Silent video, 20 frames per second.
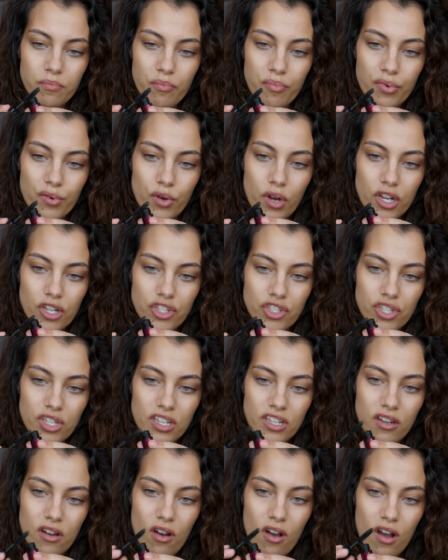brush
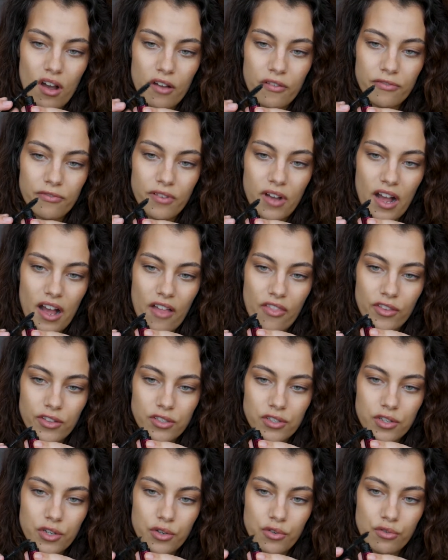it off on the
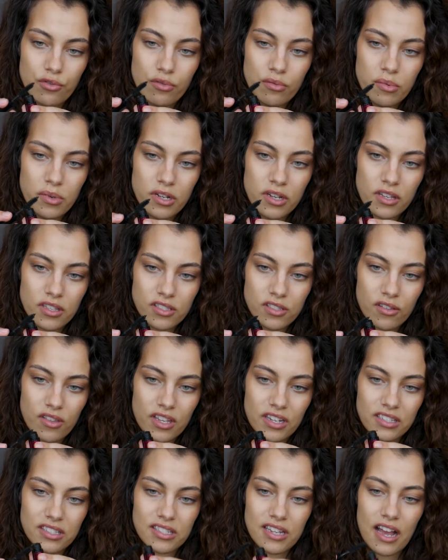tube so
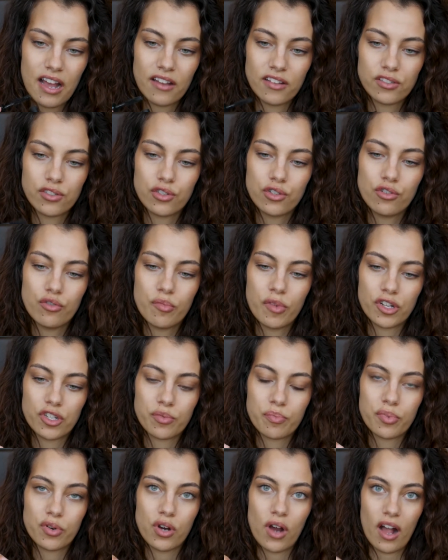that it's not too
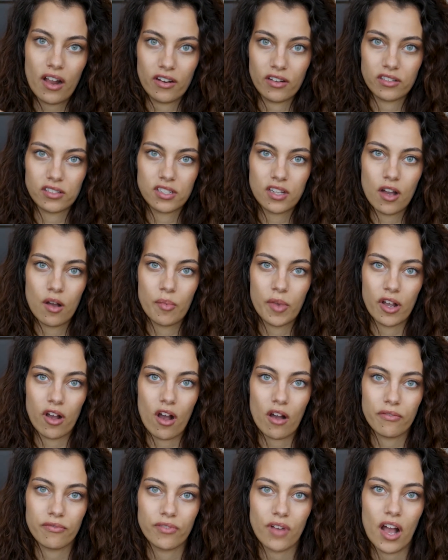much product coming
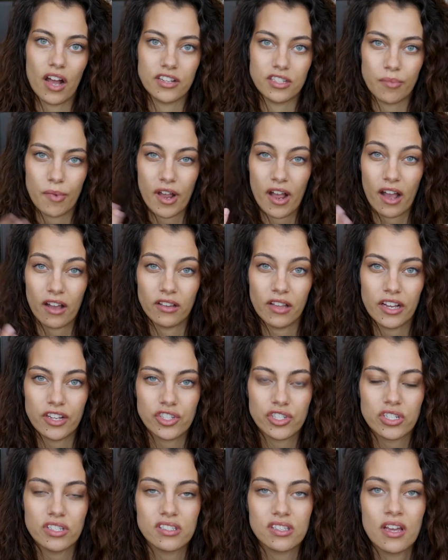off onto my
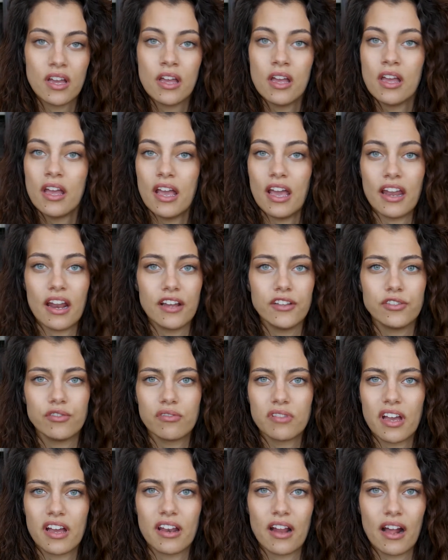eyelashes. And I
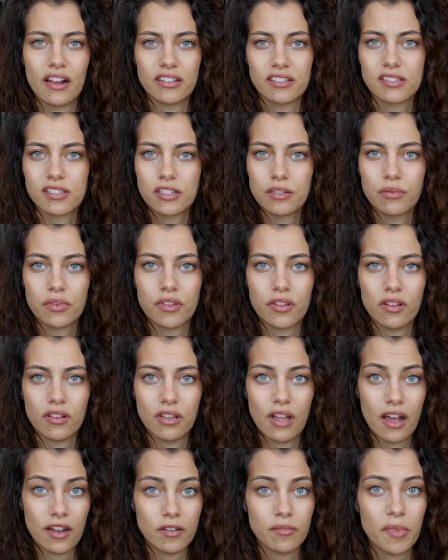do that honestly with a
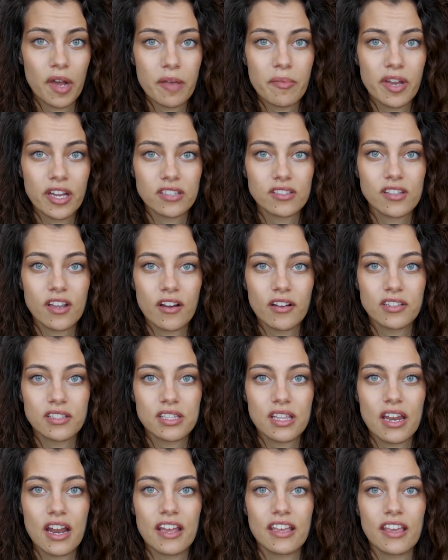lot of my
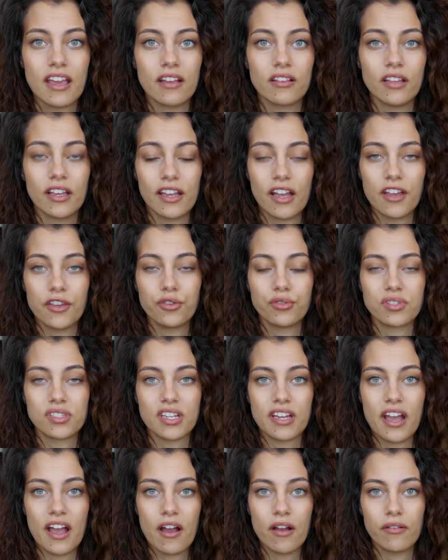mascaras that I get. Like I used
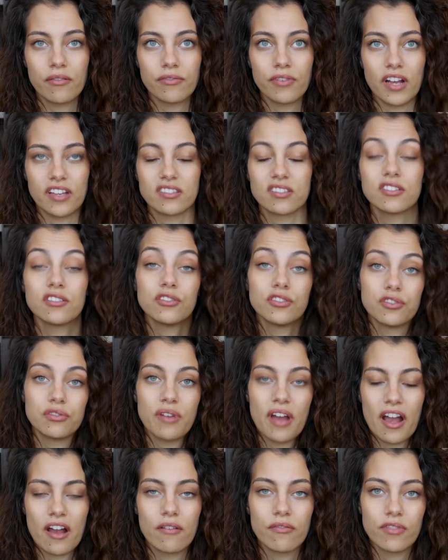to have, I still do
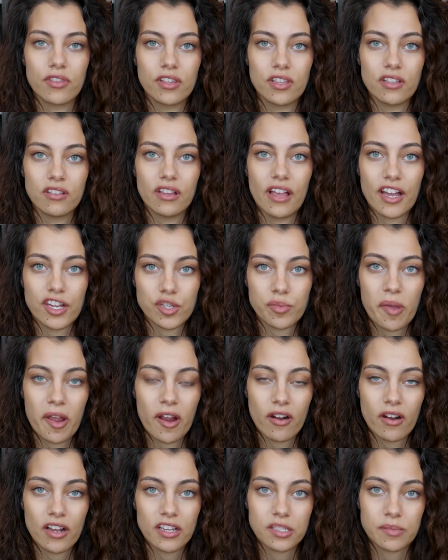have the Lash
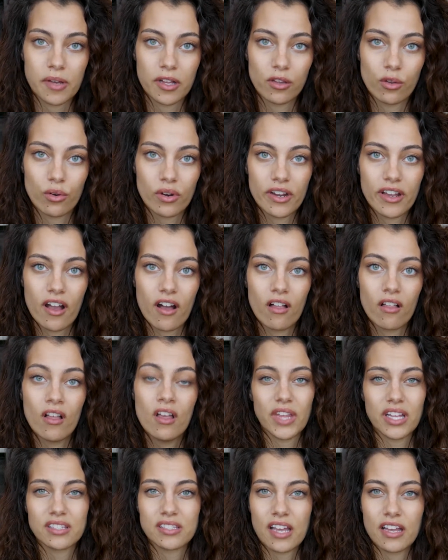Paradise by L'Oreal.
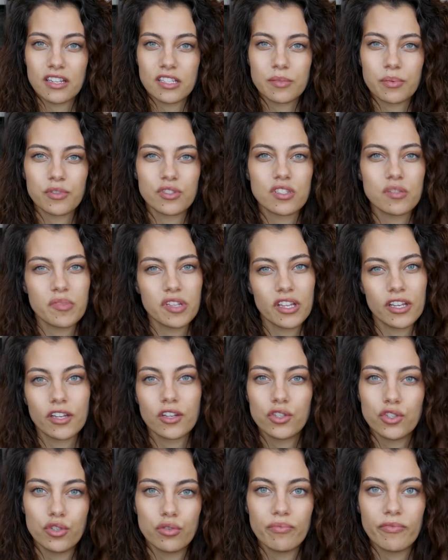That's kind of supposed to be like
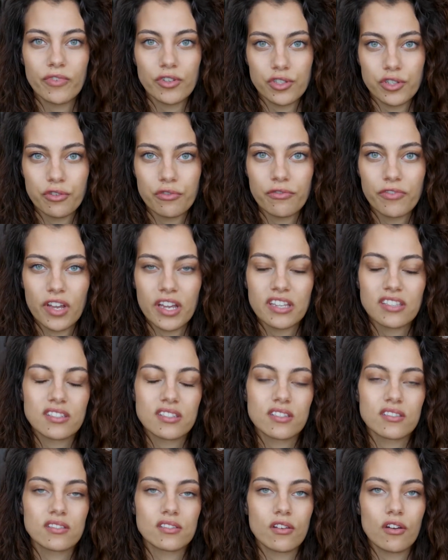a dupe for Too
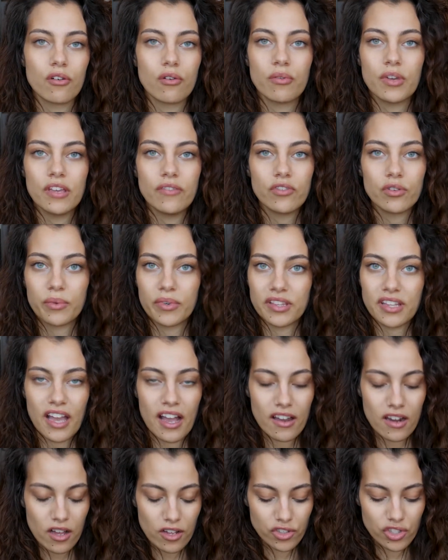Faced. So even with
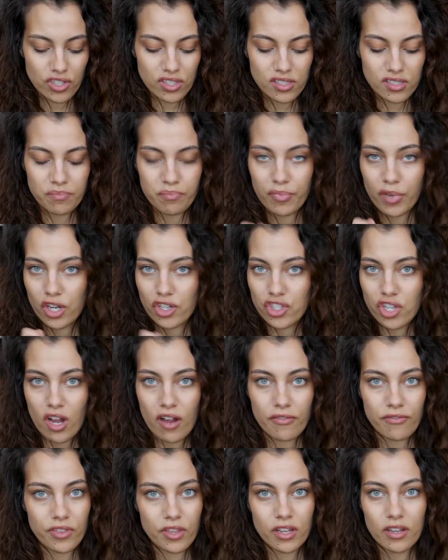that, I'll just brush
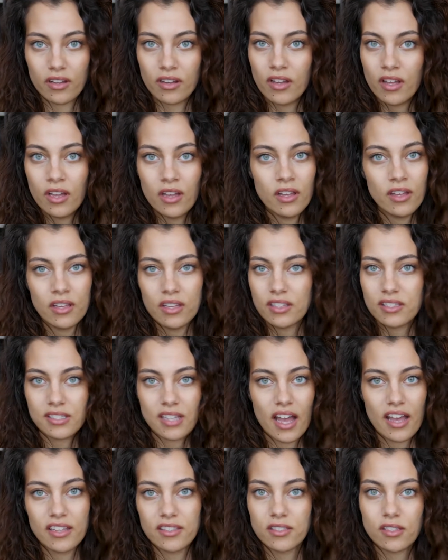off the
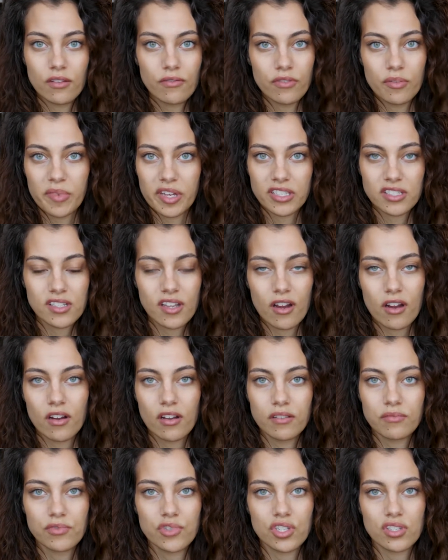sides of the
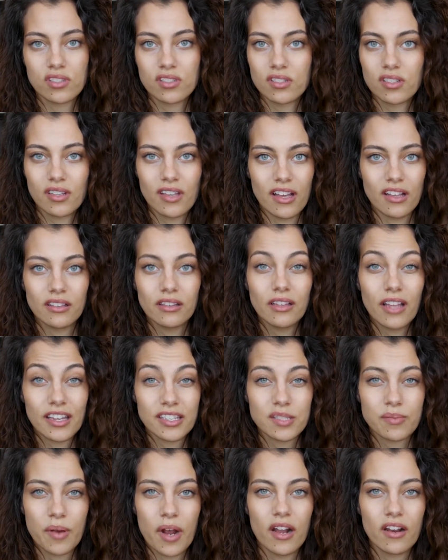mascara just to get
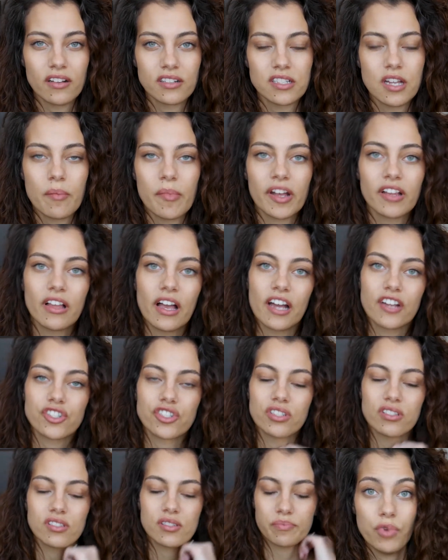less product on my
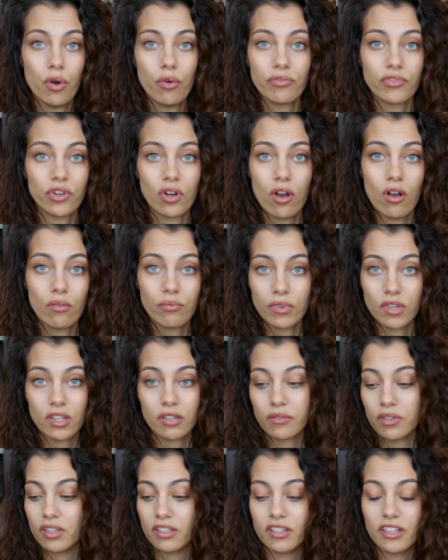lashes. Overall,
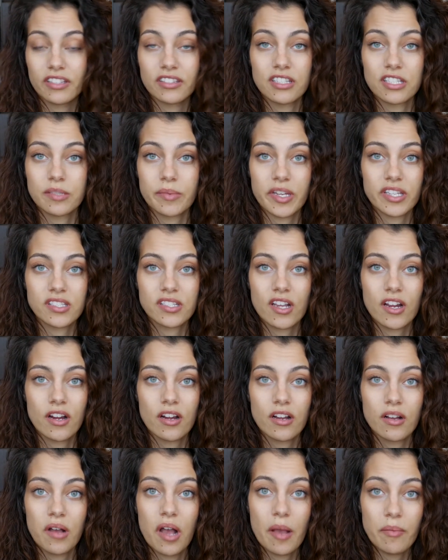really, really like this
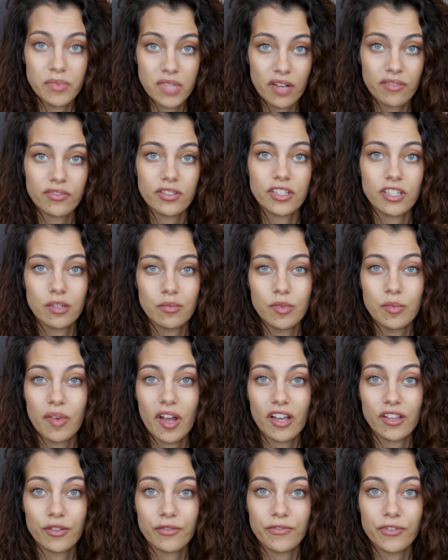mascara. I'm definitely going to be
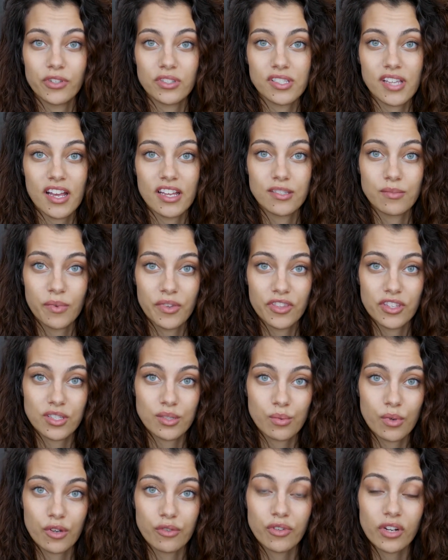buying the full size when
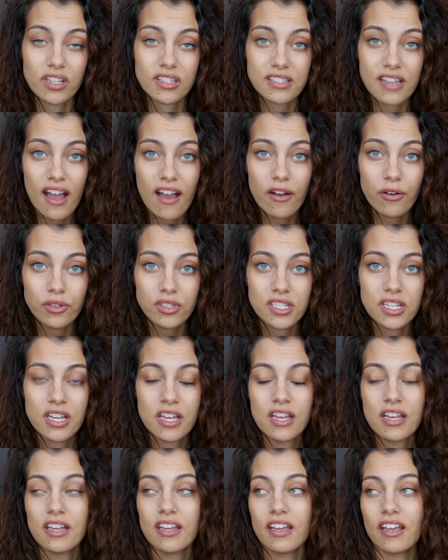this one runs out
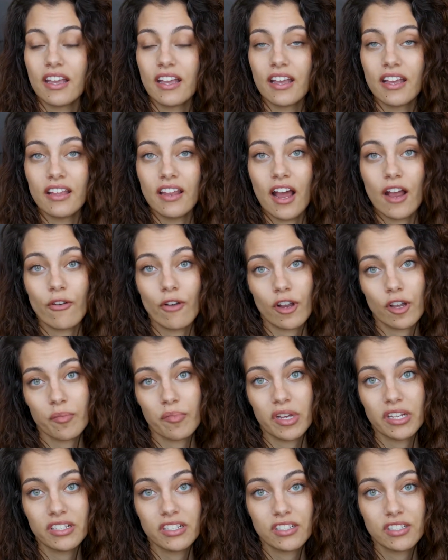and I
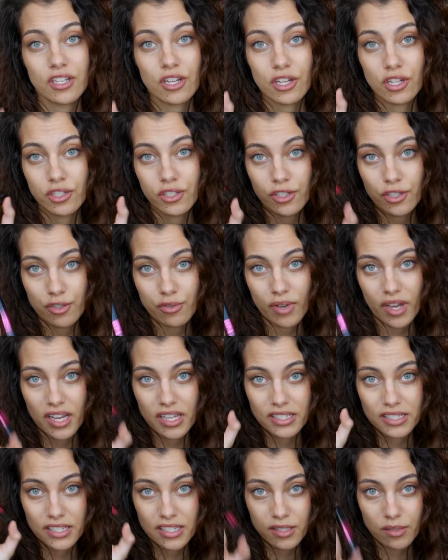recommend it to you
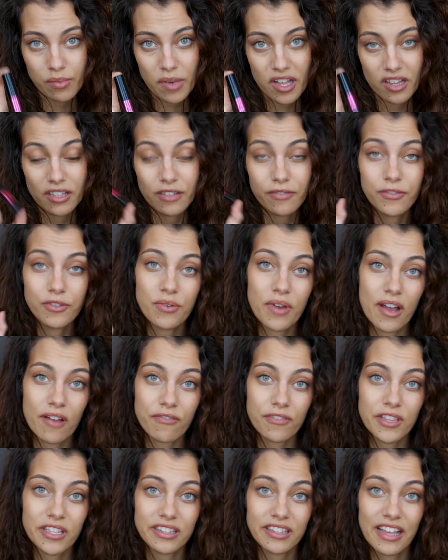guys as well. If you
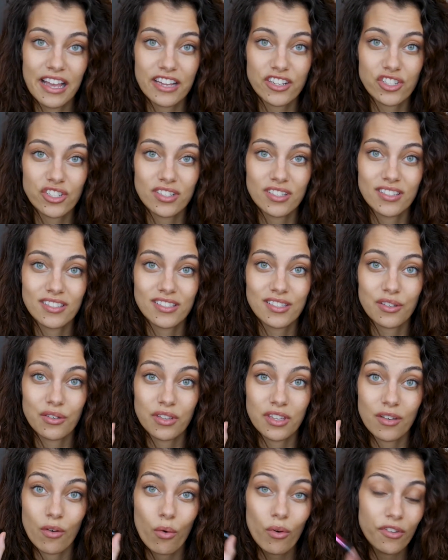have thin lashes,
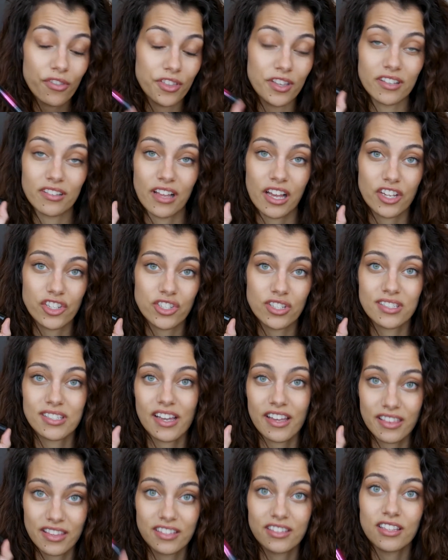or thick lashes,
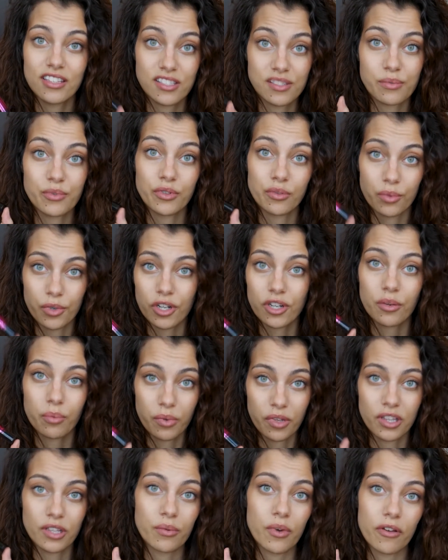I think this will work
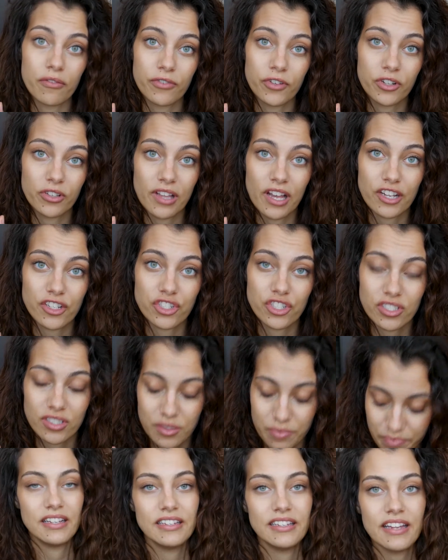really well for your
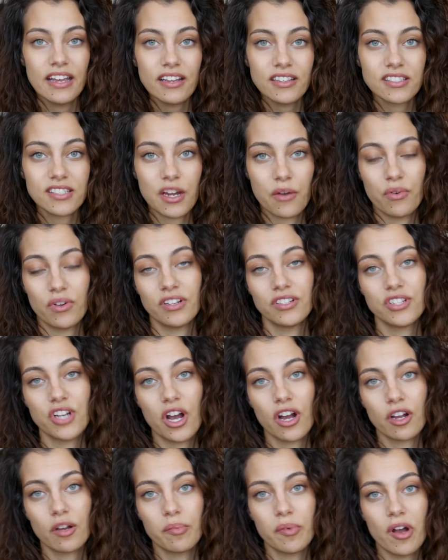lashes. Next, I wanna
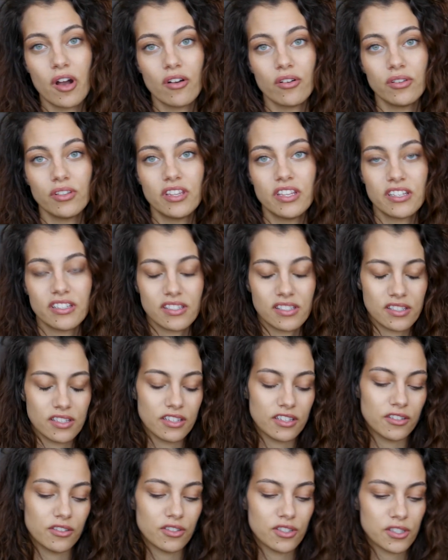talk about this
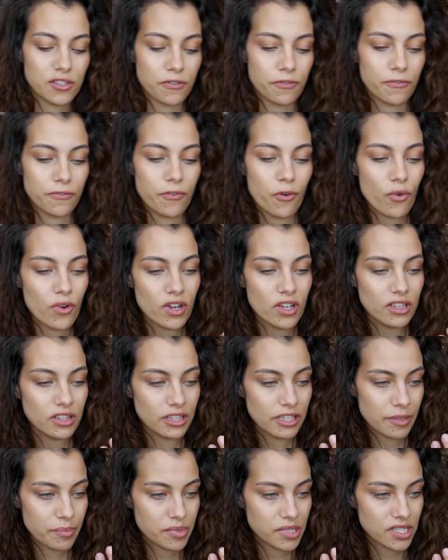little Sephora
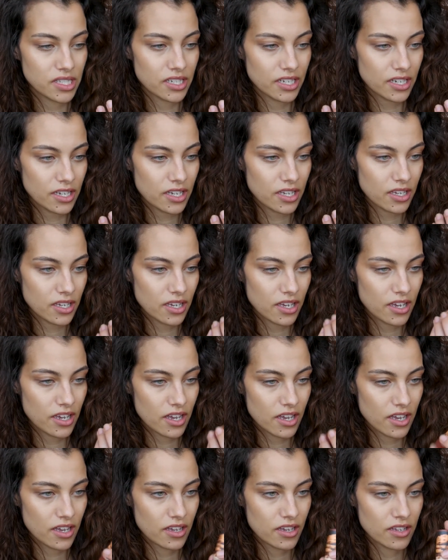lipstick
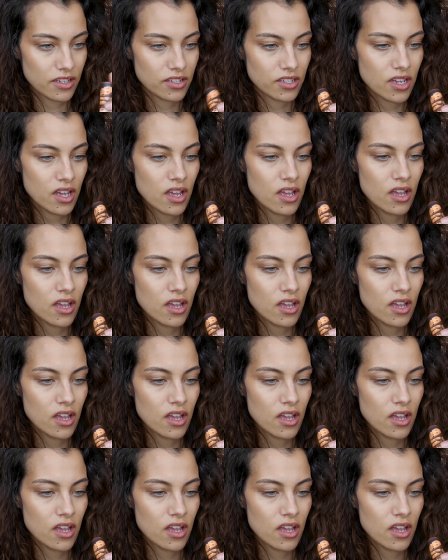and